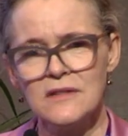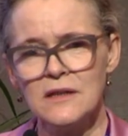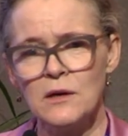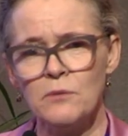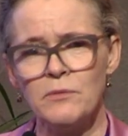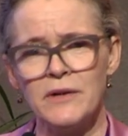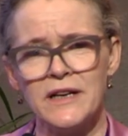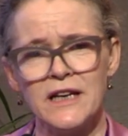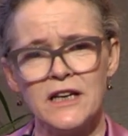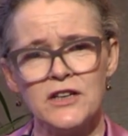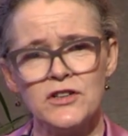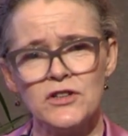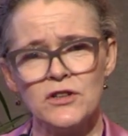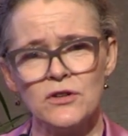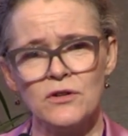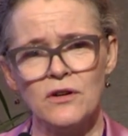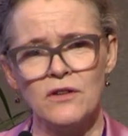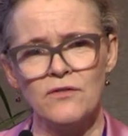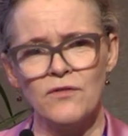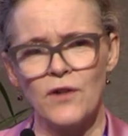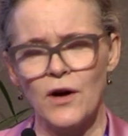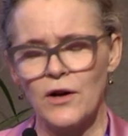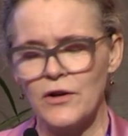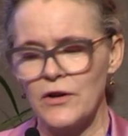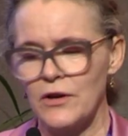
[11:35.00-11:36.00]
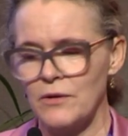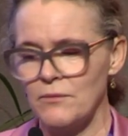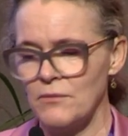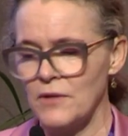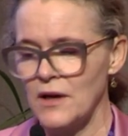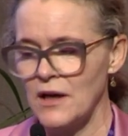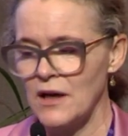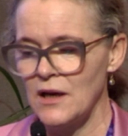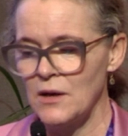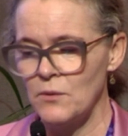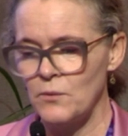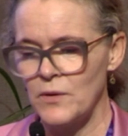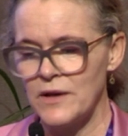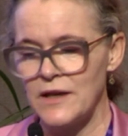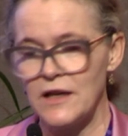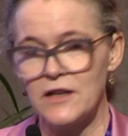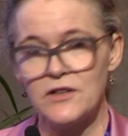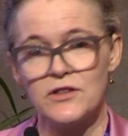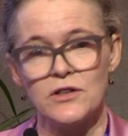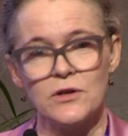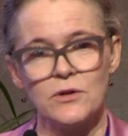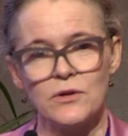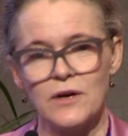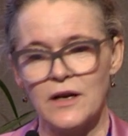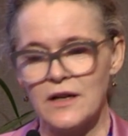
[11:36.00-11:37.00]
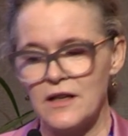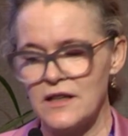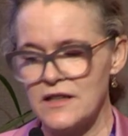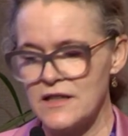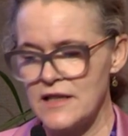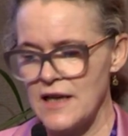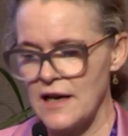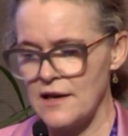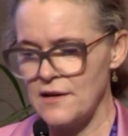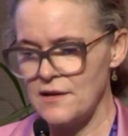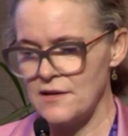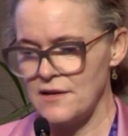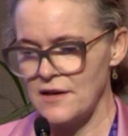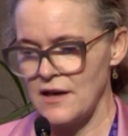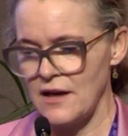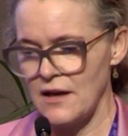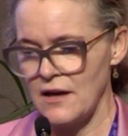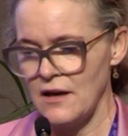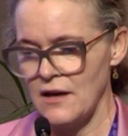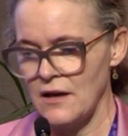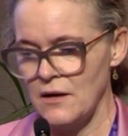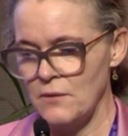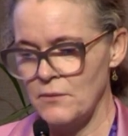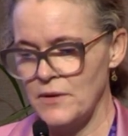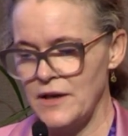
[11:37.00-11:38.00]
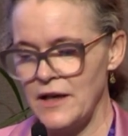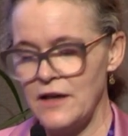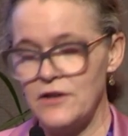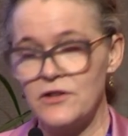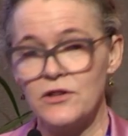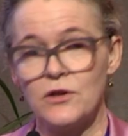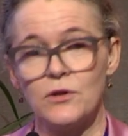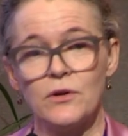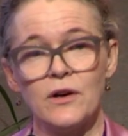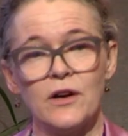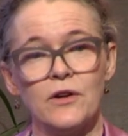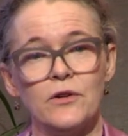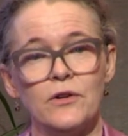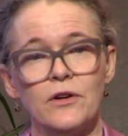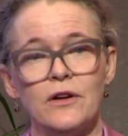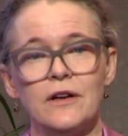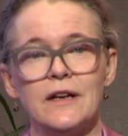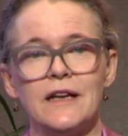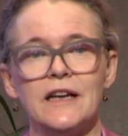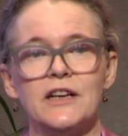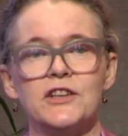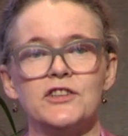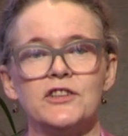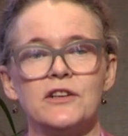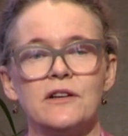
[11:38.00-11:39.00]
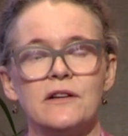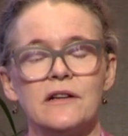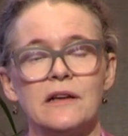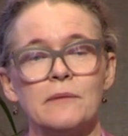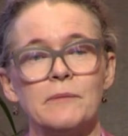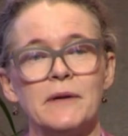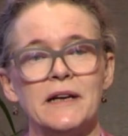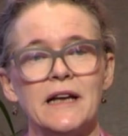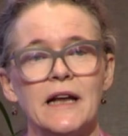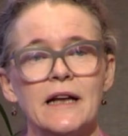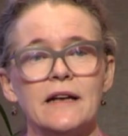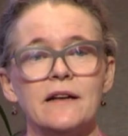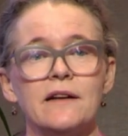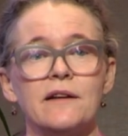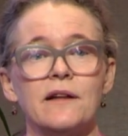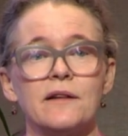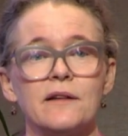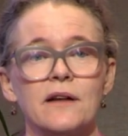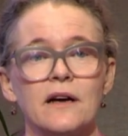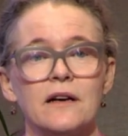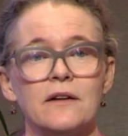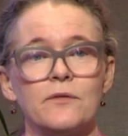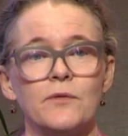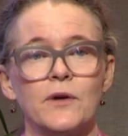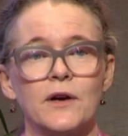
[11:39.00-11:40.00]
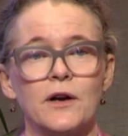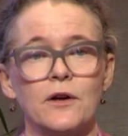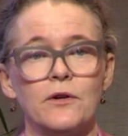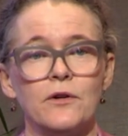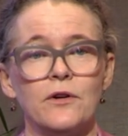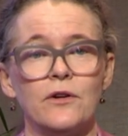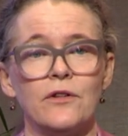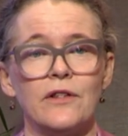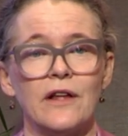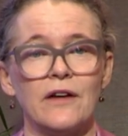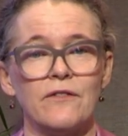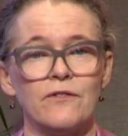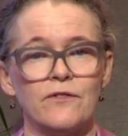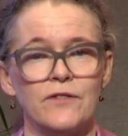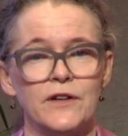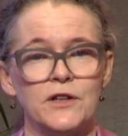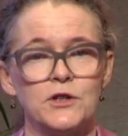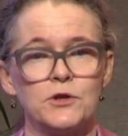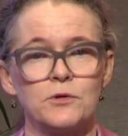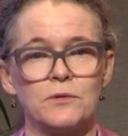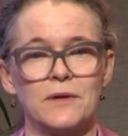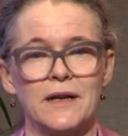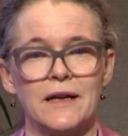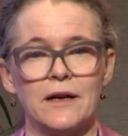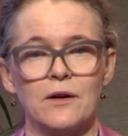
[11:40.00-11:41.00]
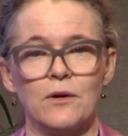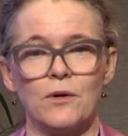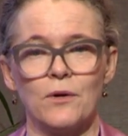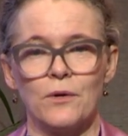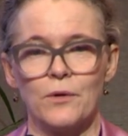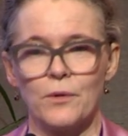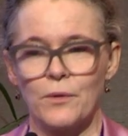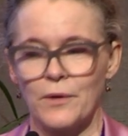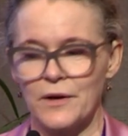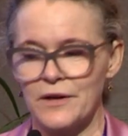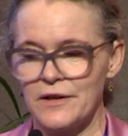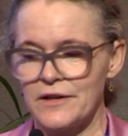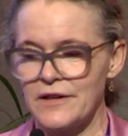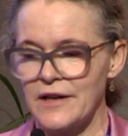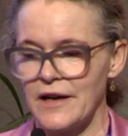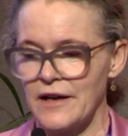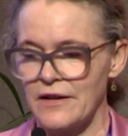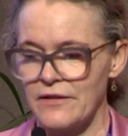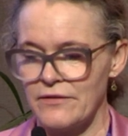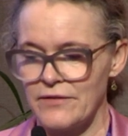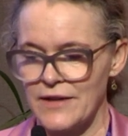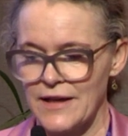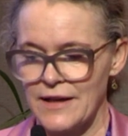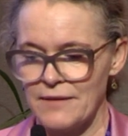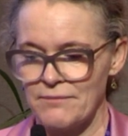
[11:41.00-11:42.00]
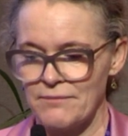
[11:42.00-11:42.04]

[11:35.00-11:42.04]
We need to look at volume, we need to look at intensity, we need to look at new lesions, and we need to decide if we're going to do that visually or quantitatively.